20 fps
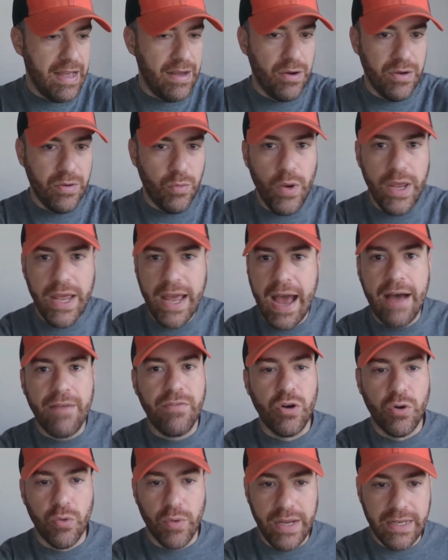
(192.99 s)
we have a
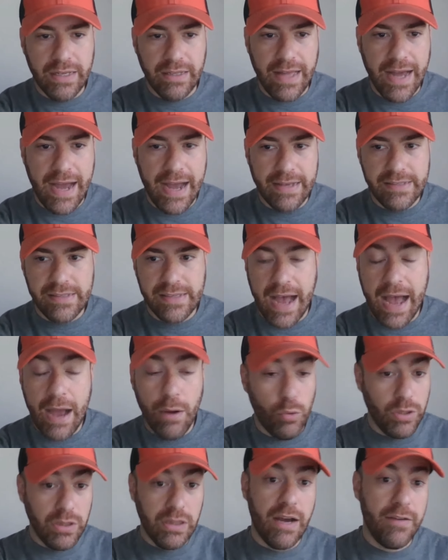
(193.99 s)
great class. I
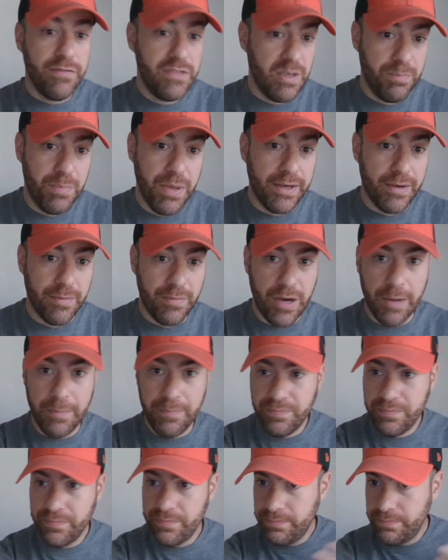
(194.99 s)
would love to pick him
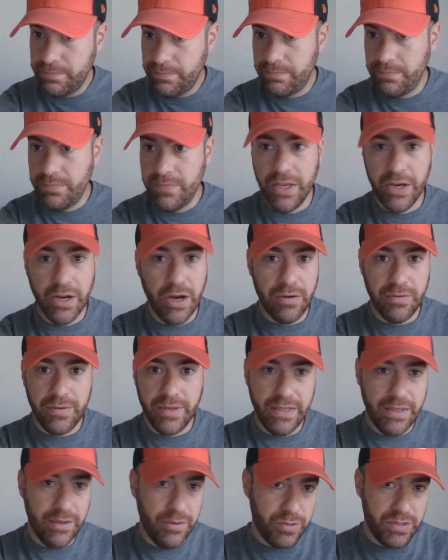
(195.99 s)
up. You know,
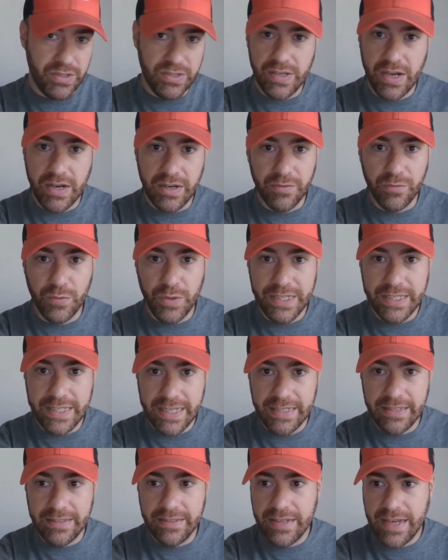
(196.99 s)
it would suck if we
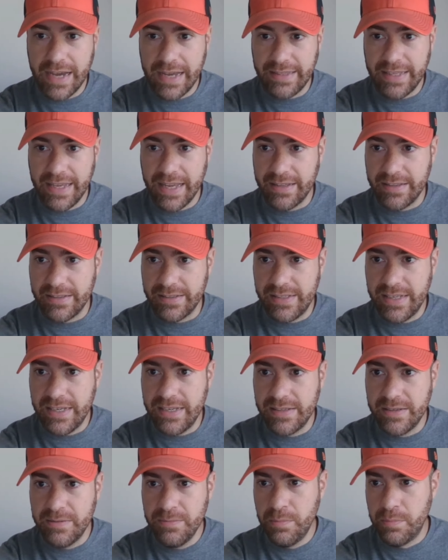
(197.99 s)
didn't at the end of the
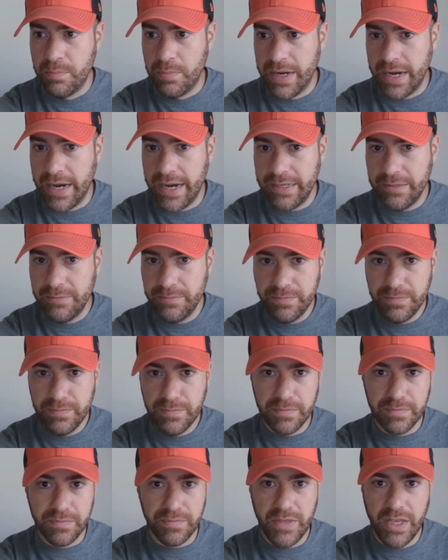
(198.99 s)
season. But,
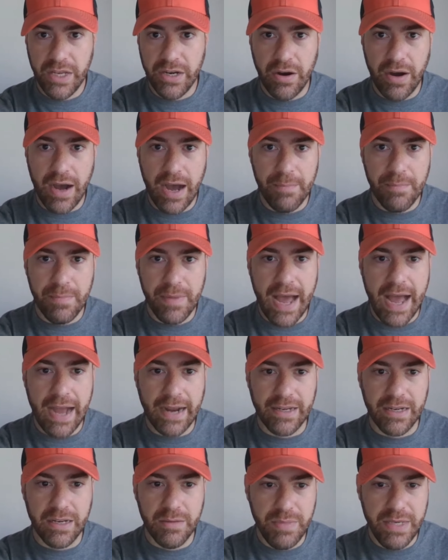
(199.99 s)
you know, I'm not
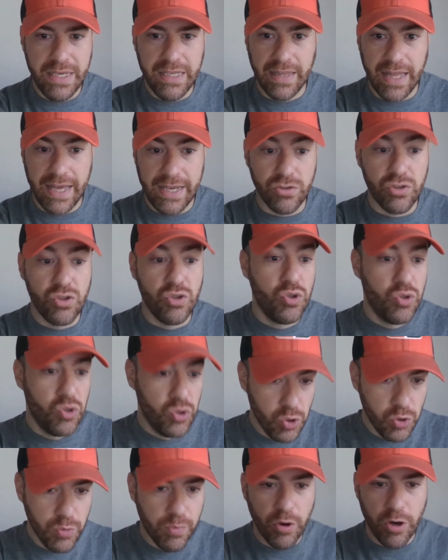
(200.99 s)
going to be like
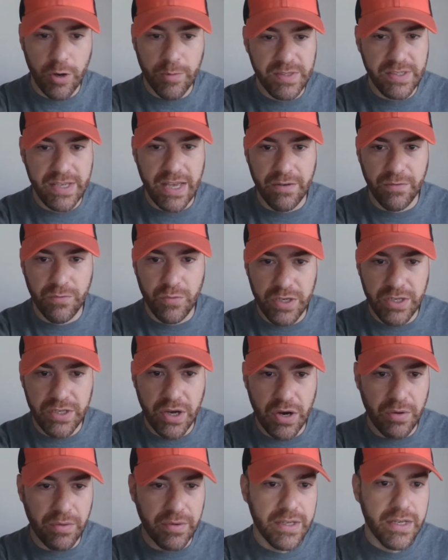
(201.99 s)
super upset if we
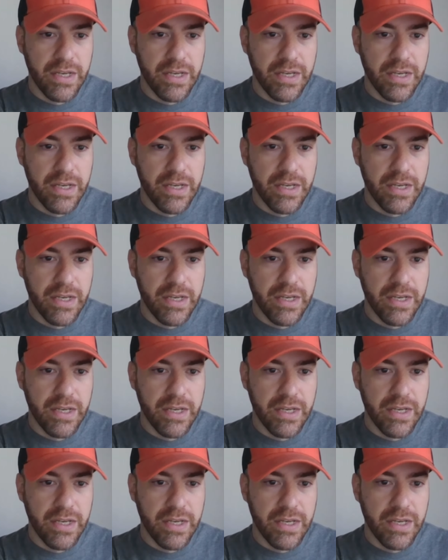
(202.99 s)
don't.